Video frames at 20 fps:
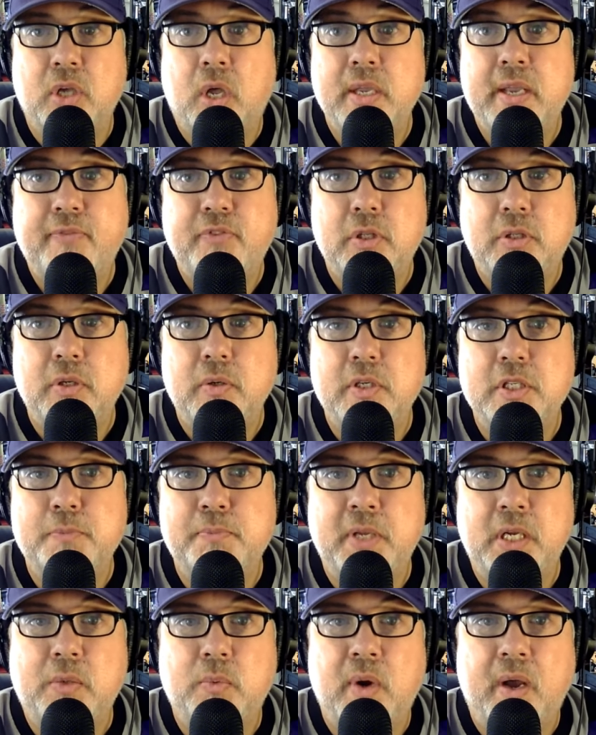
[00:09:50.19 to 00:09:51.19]
All you have to do is
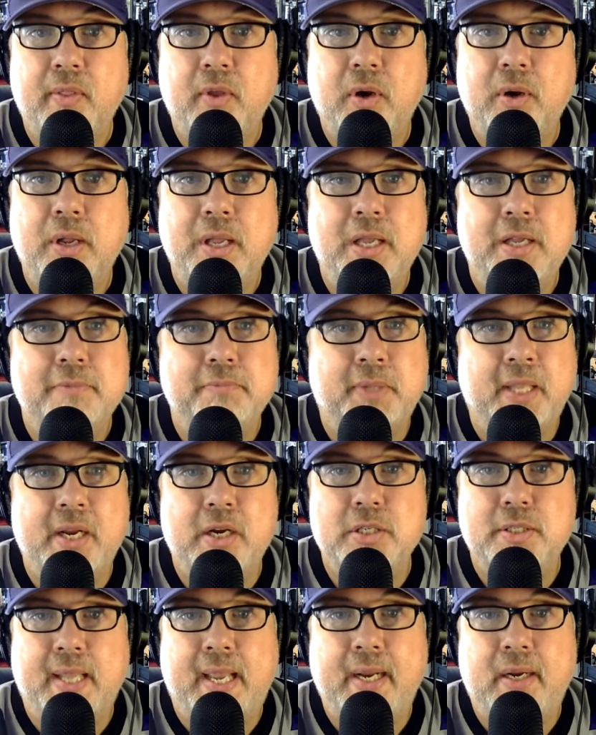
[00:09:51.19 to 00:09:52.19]
pick whether
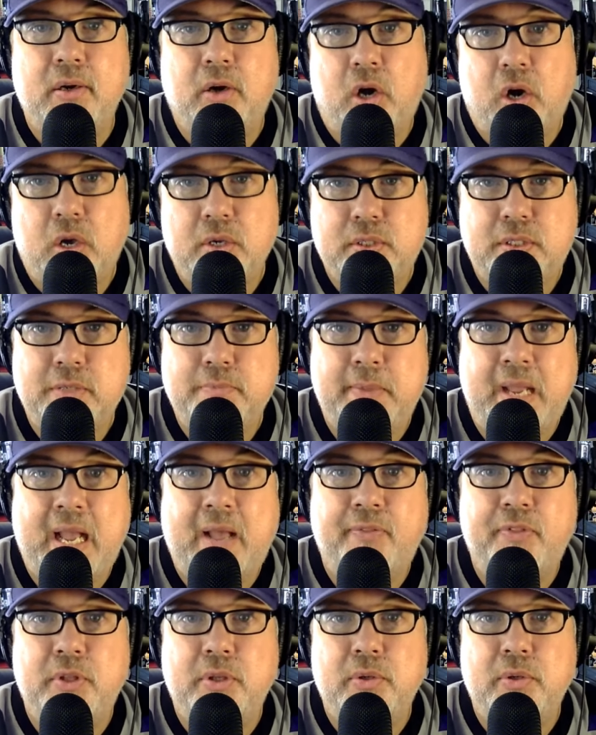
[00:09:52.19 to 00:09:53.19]
players like Austin
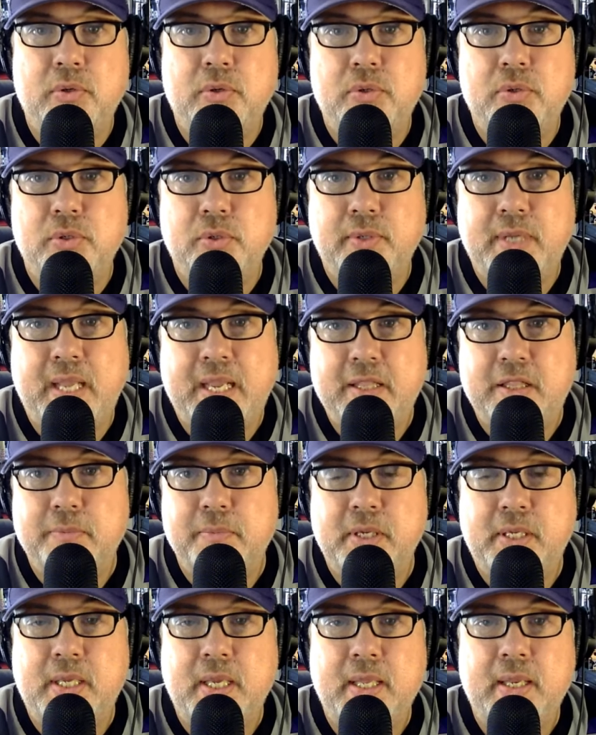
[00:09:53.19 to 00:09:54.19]
Matthews or Nathan
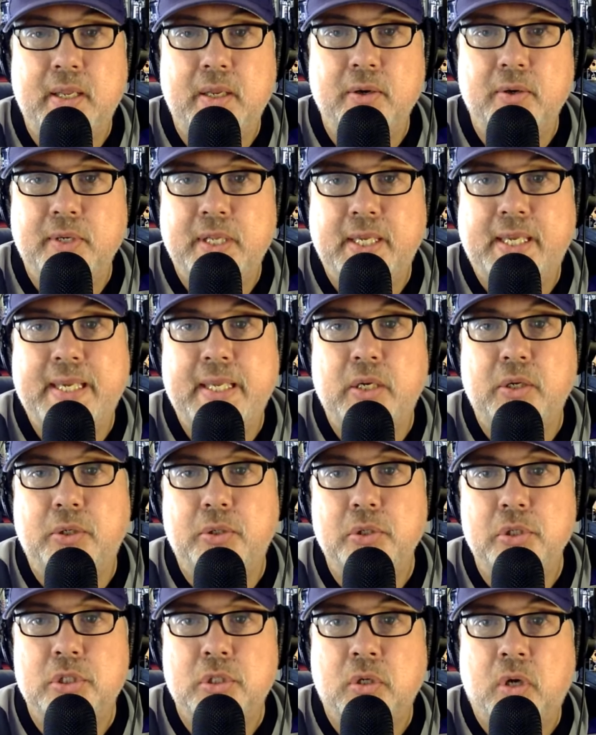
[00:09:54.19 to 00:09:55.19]
McKinnon or Nikita
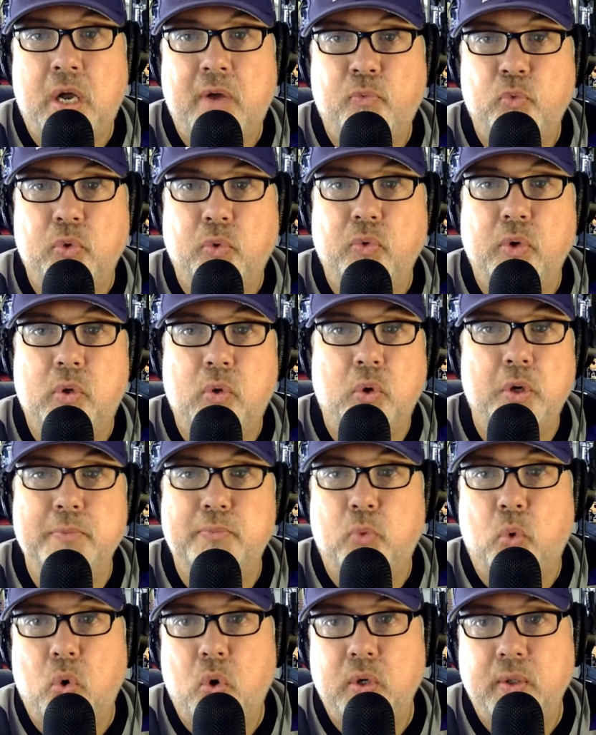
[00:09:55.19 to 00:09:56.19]
Kucherov will record
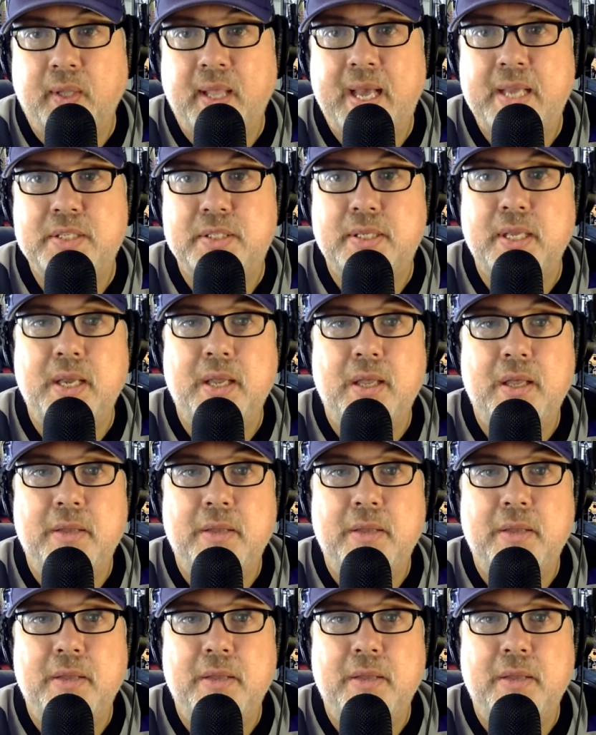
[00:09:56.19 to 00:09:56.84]
more or less